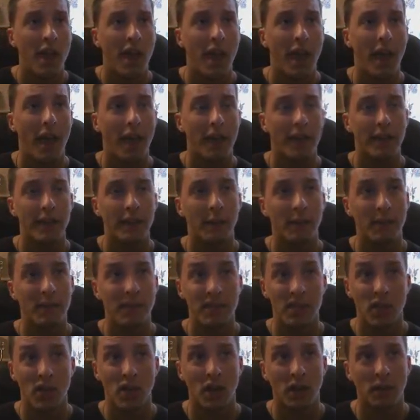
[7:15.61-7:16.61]
and I'm going
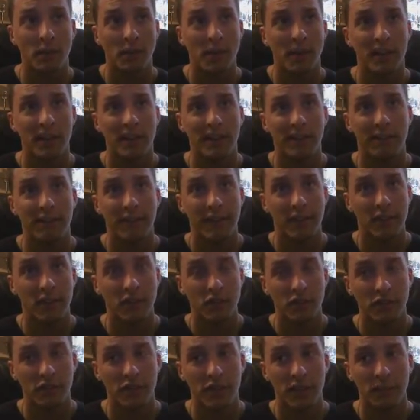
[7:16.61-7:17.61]
to talk about it
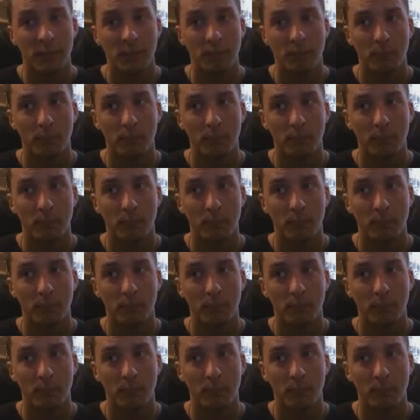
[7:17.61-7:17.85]
eventually,